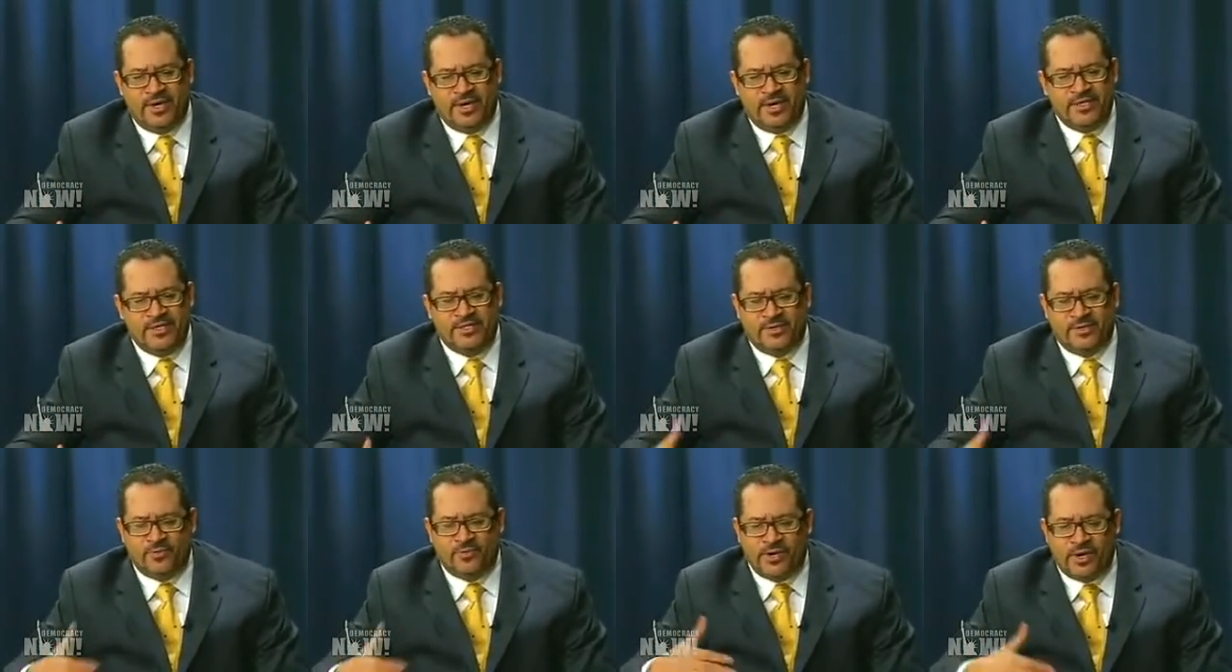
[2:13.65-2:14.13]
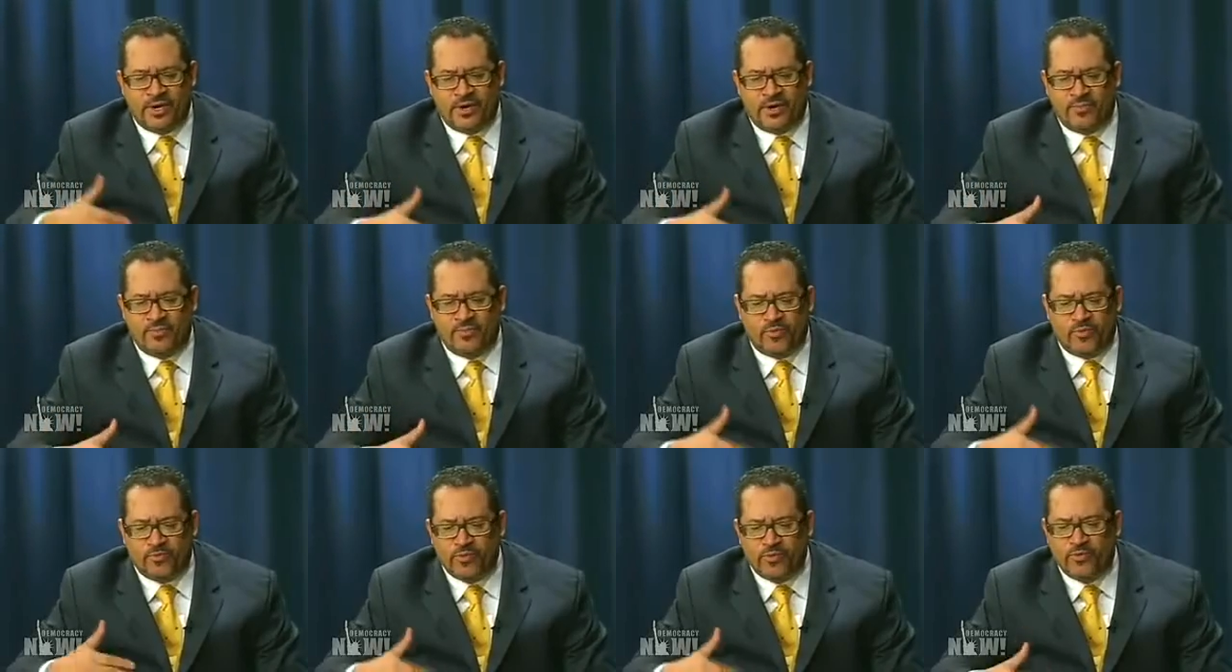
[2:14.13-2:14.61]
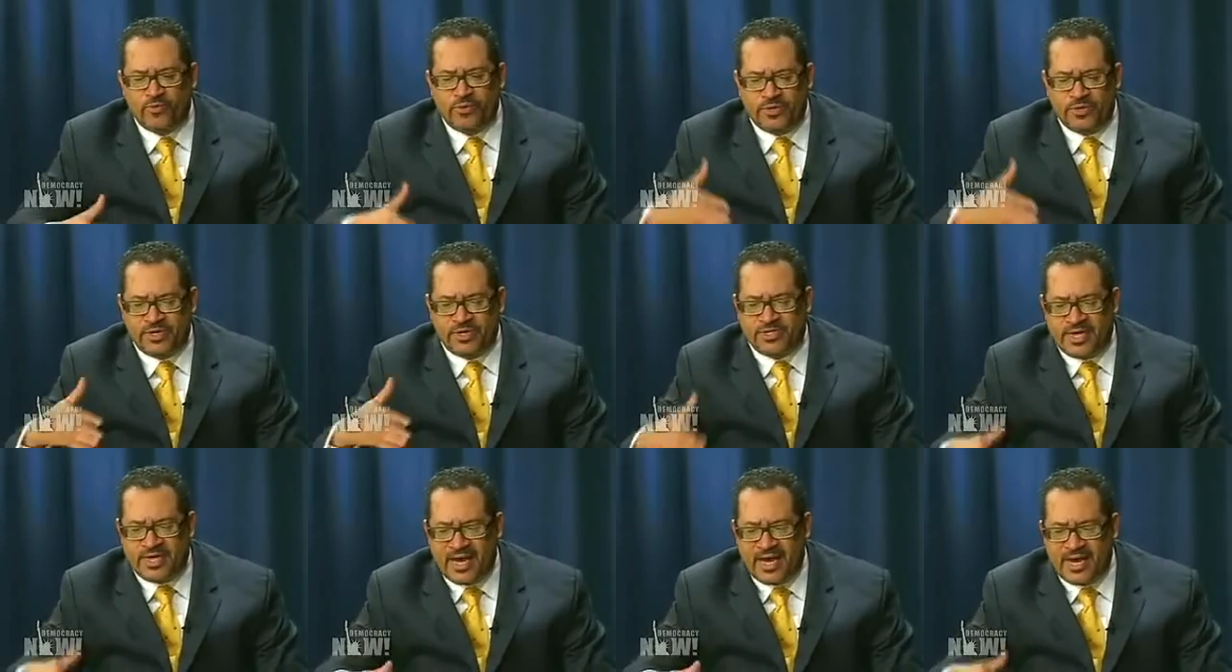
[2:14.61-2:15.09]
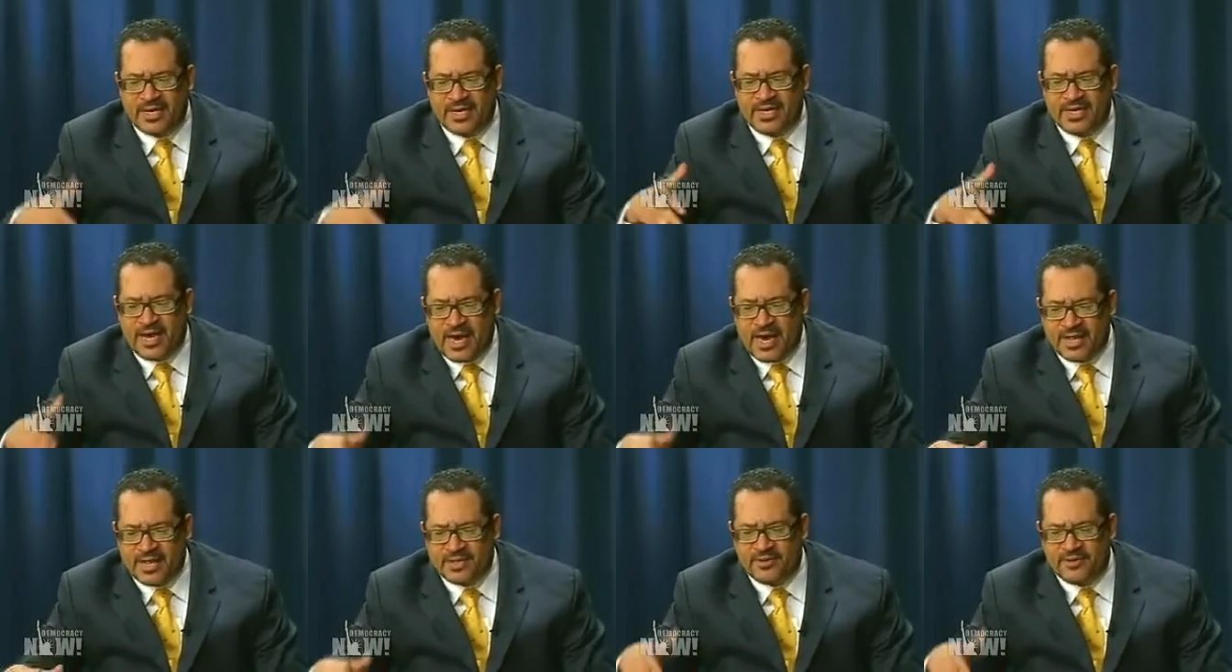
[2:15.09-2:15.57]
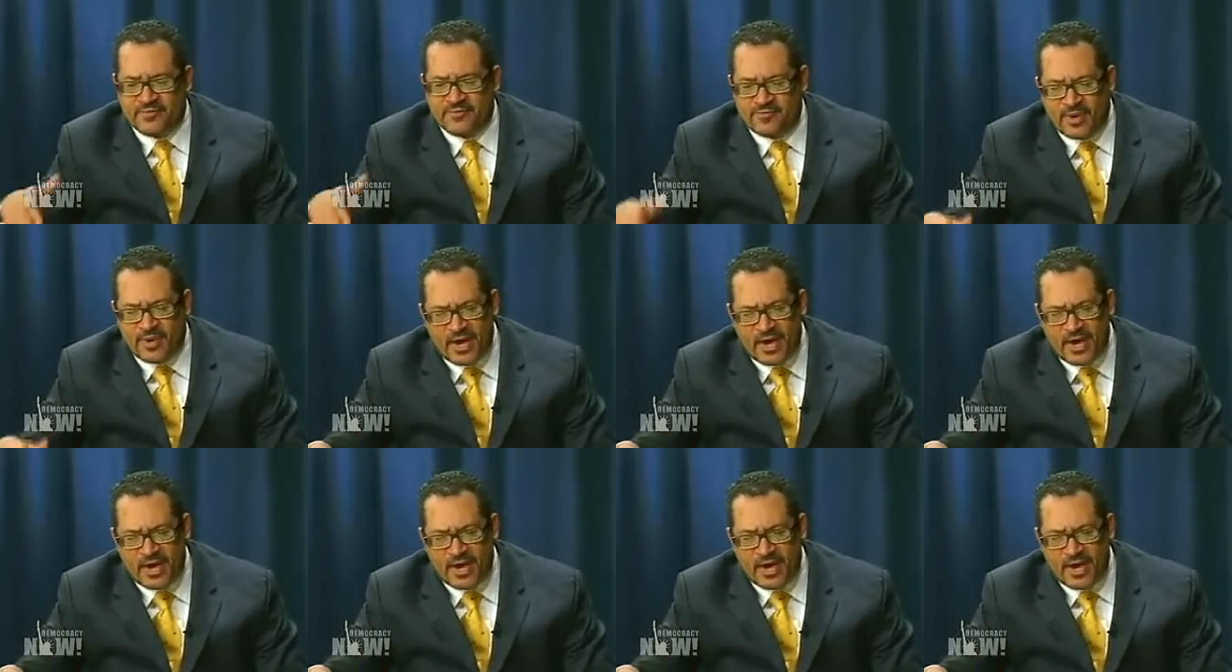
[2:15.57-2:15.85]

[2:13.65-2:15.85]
He said, "We are marooned on a tiny island of